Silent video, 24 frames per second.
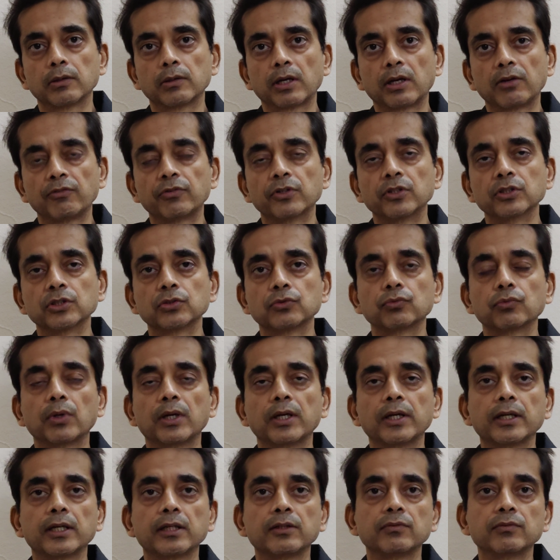I first
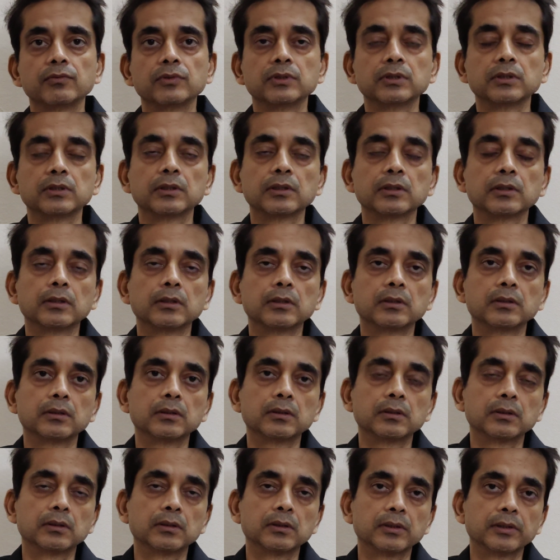went and visited
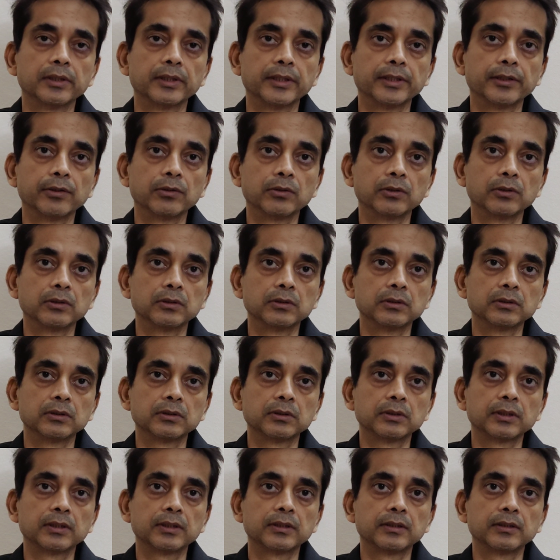a
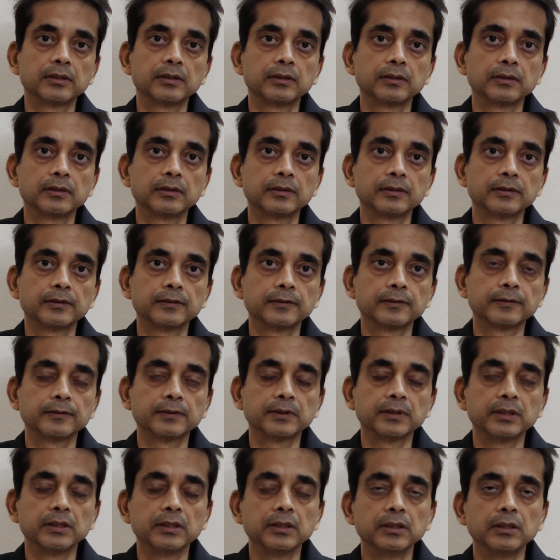radiologist, and
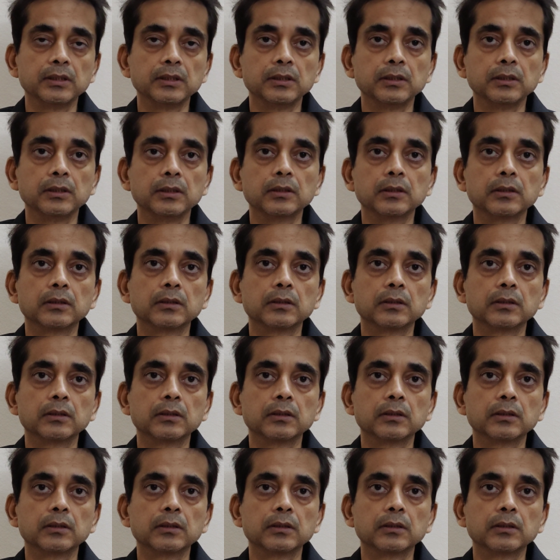he